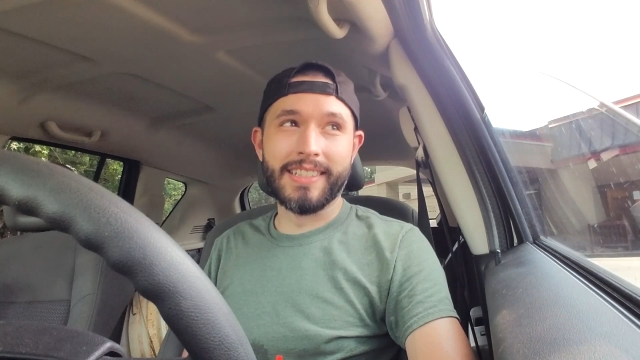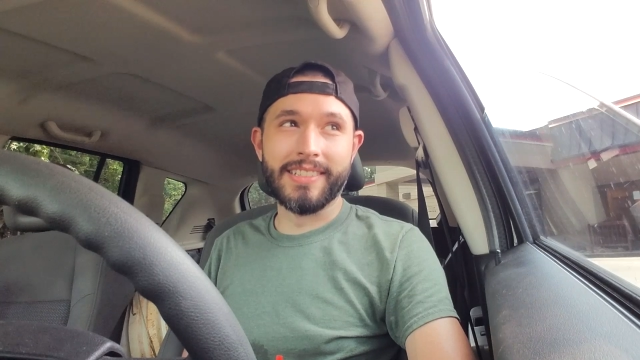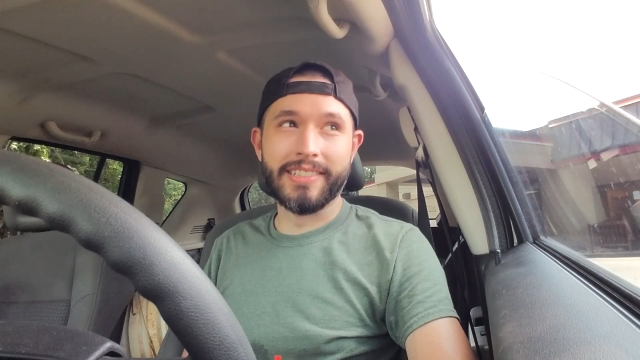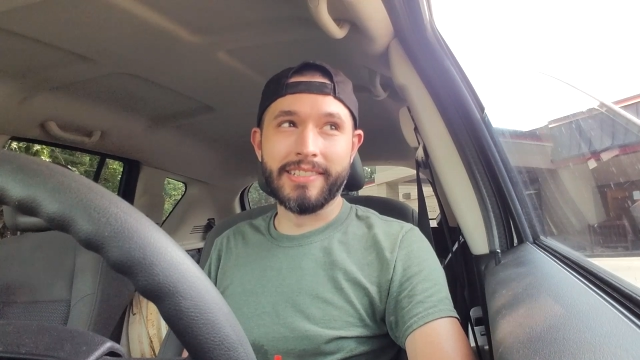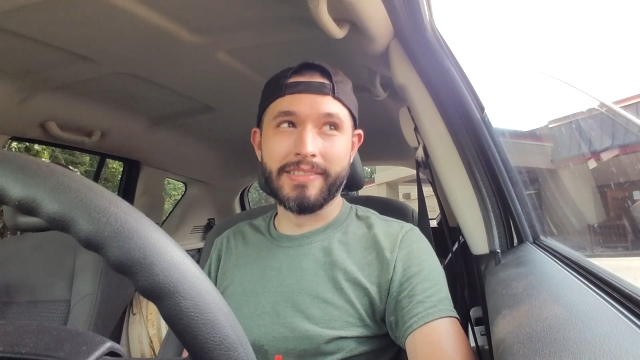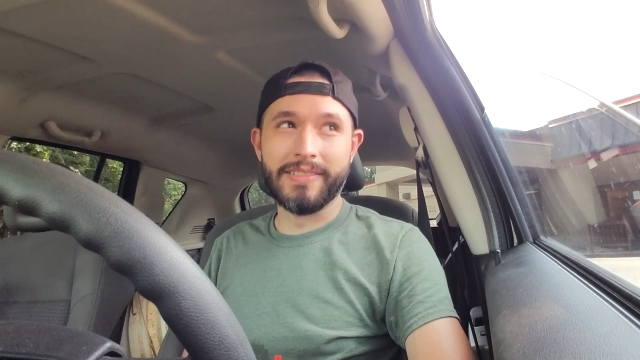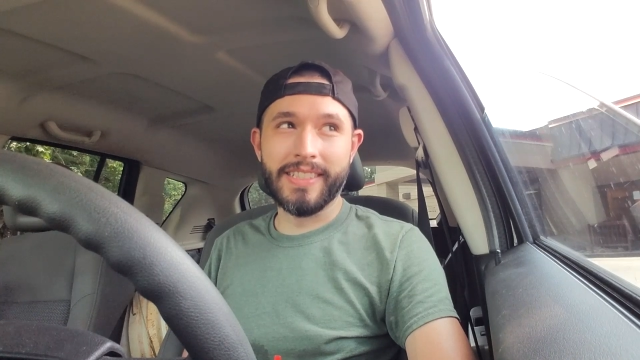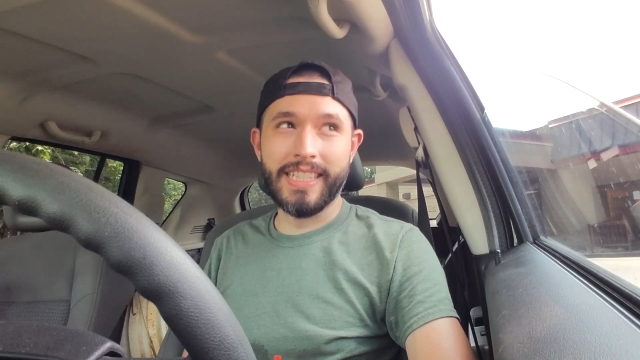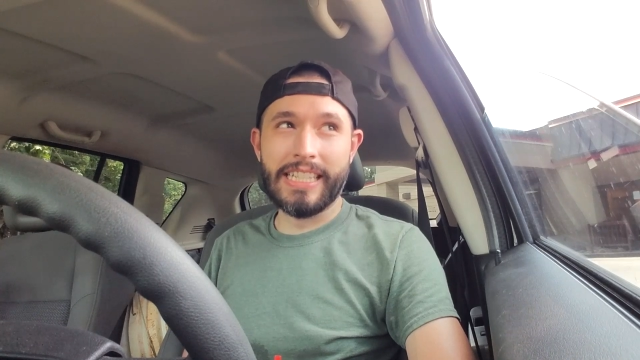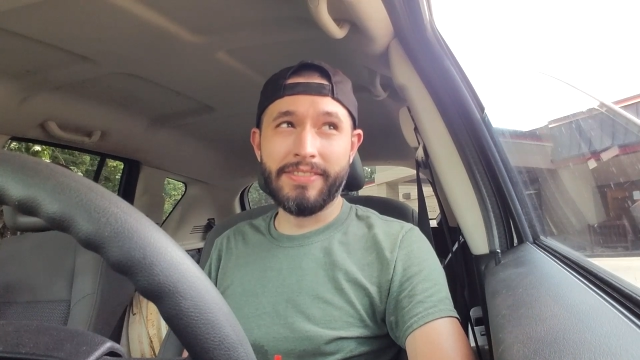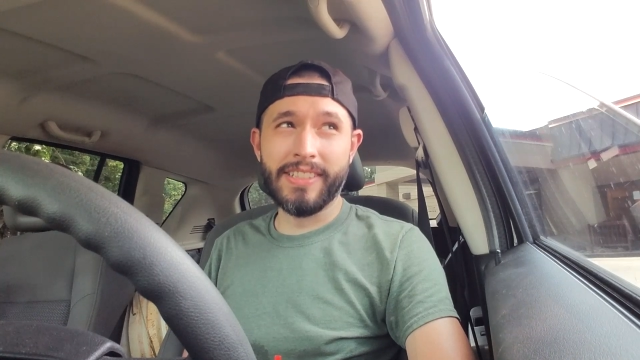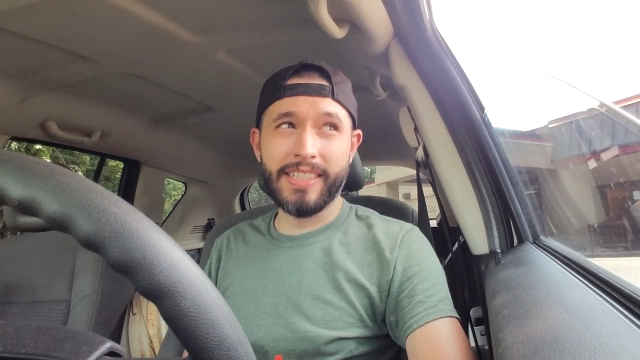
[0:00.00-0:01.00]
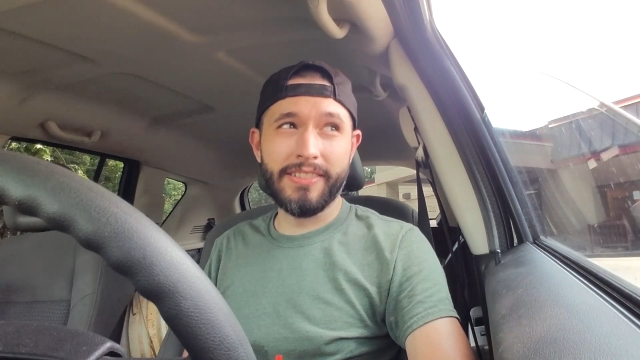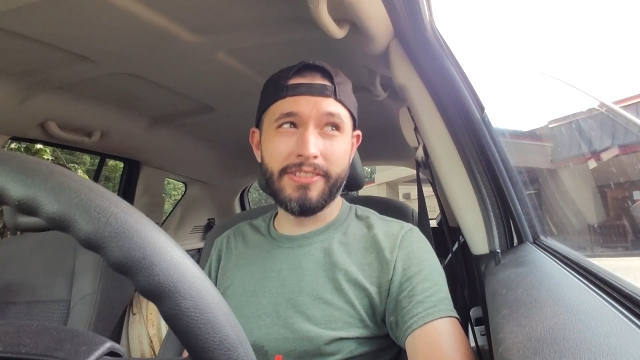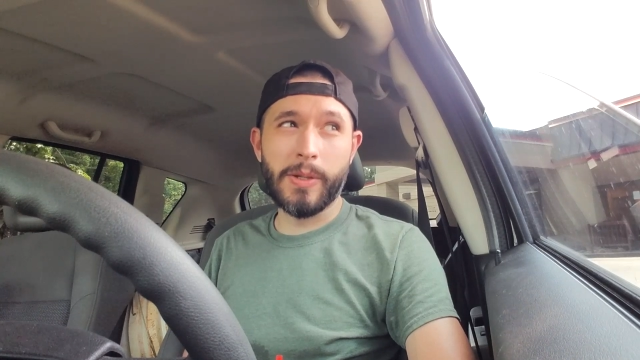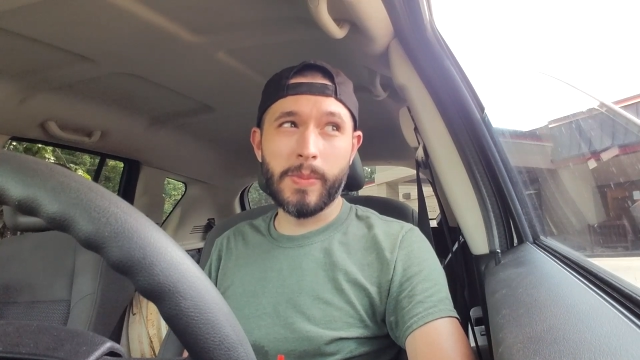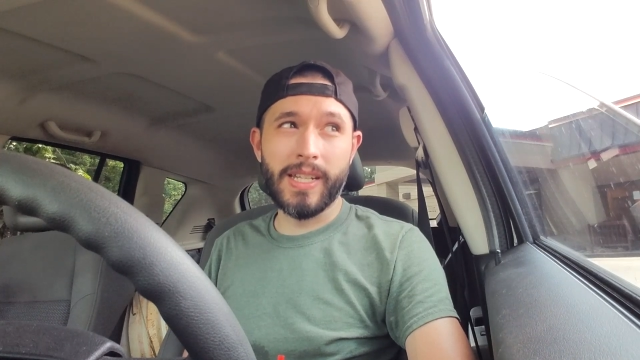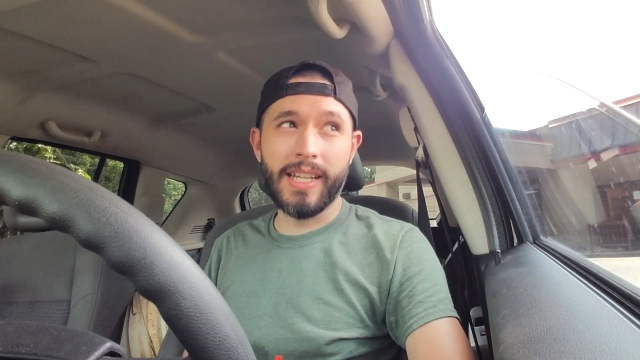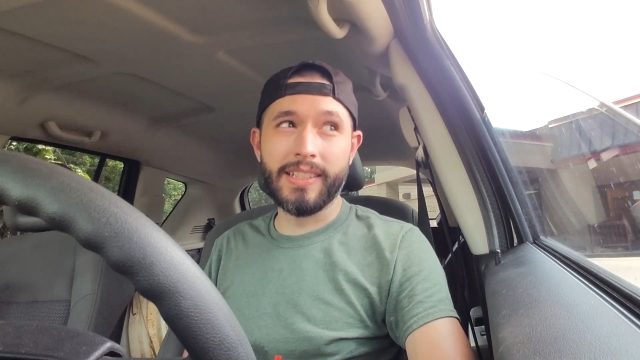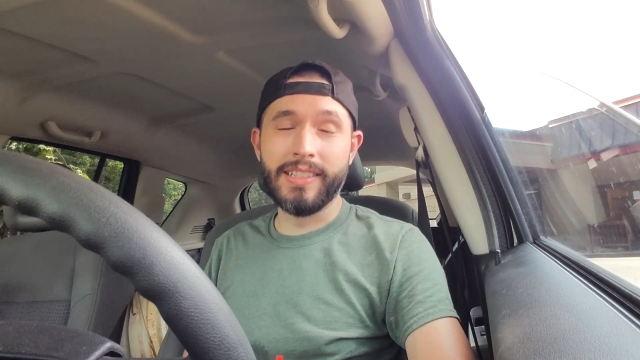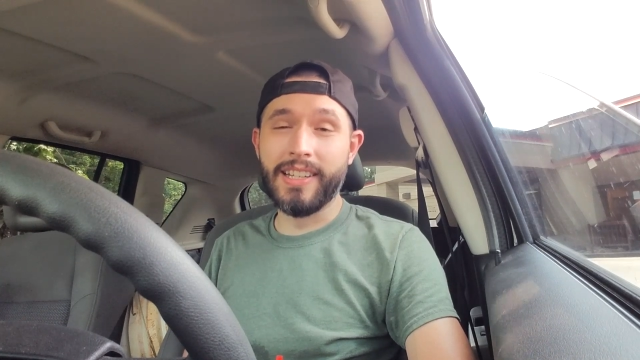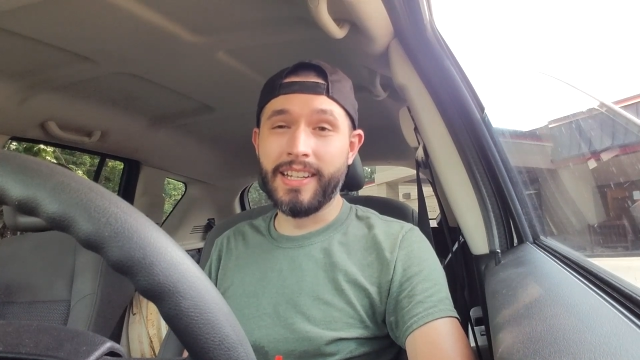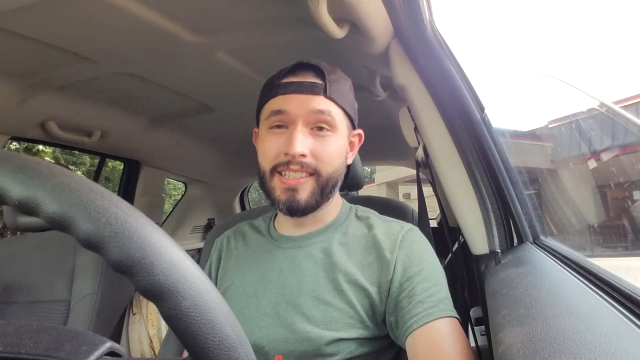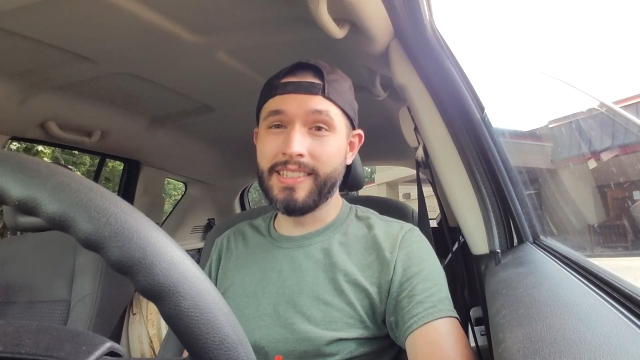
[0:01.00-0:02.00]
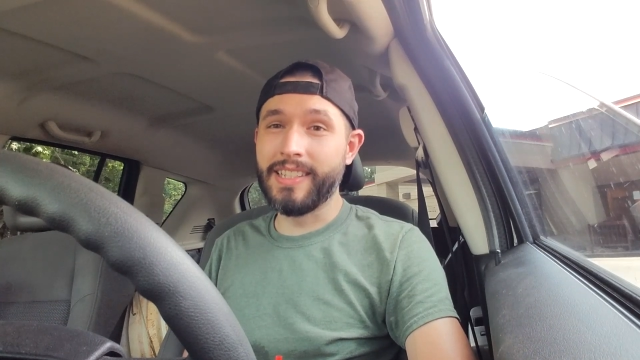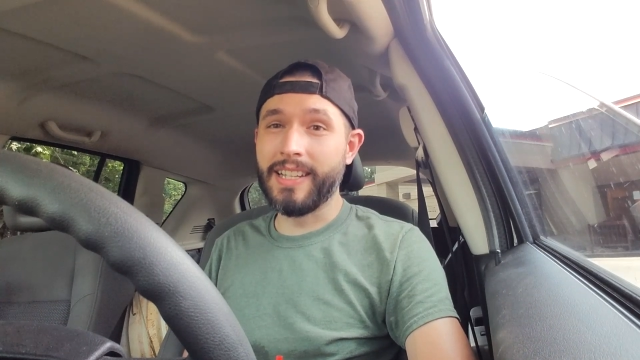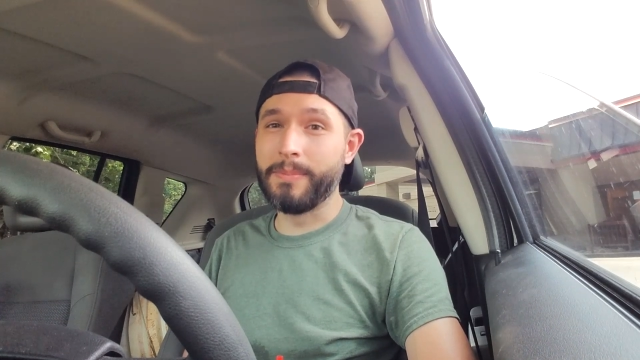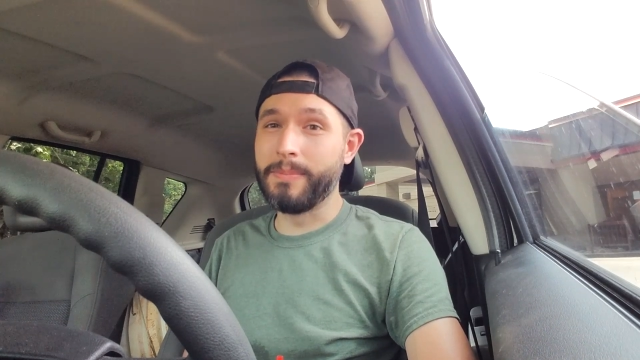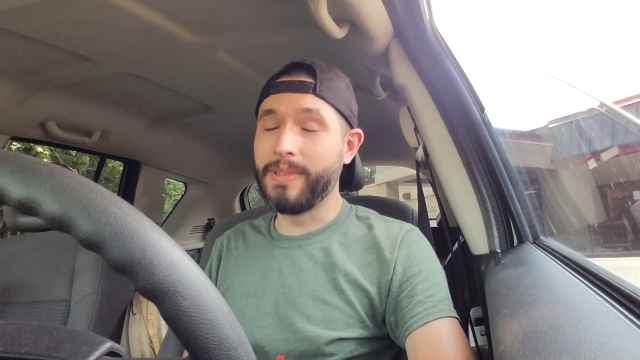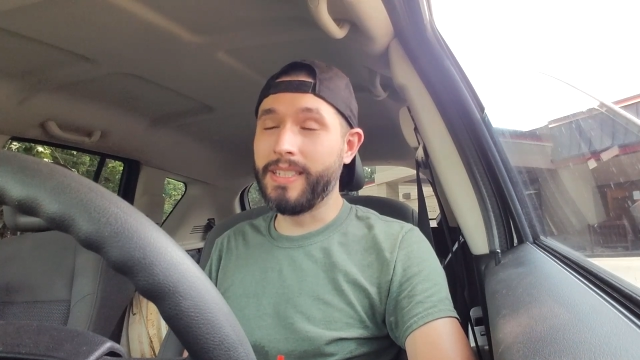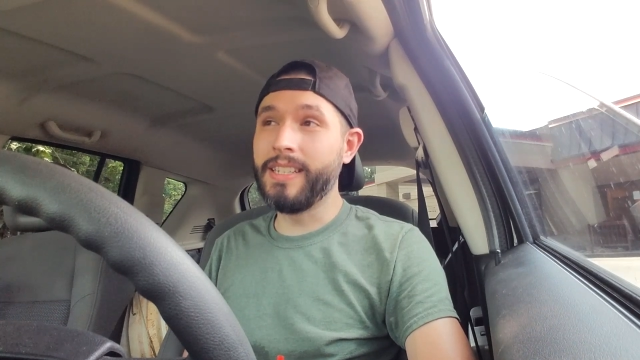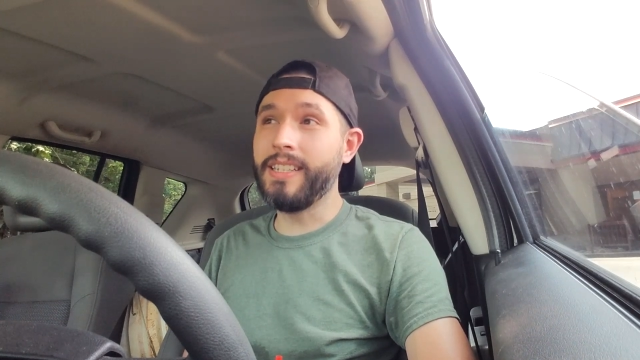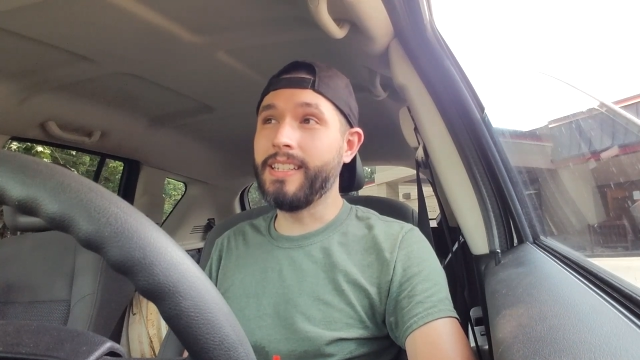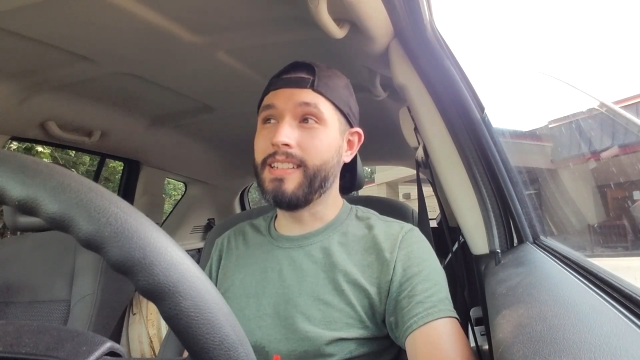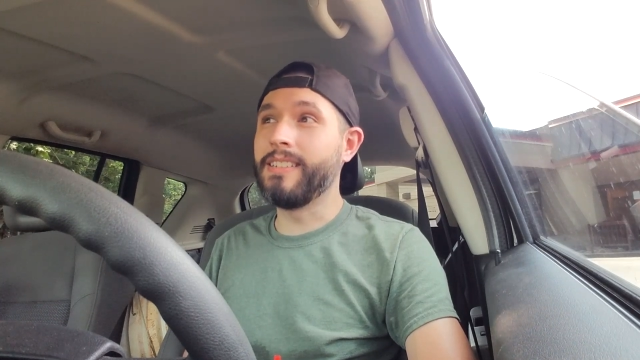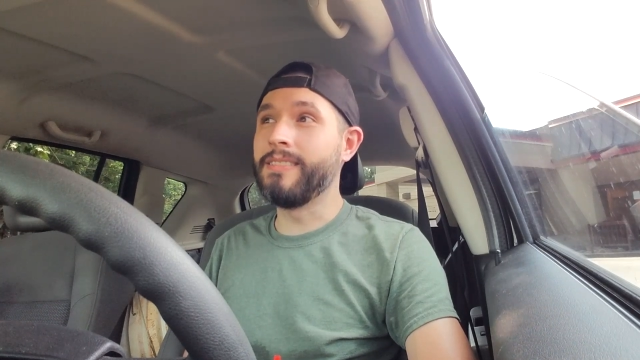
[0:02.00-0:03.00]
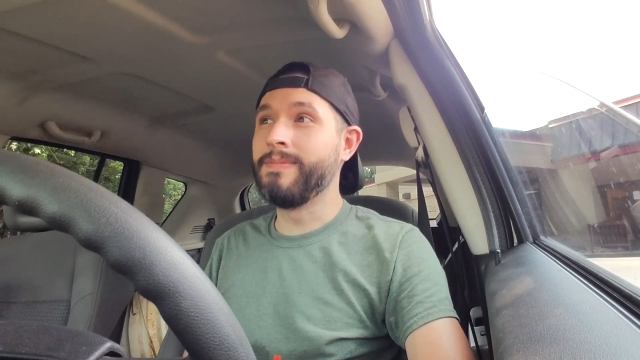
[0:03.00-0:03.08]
So even if I'm not done, I'm thinking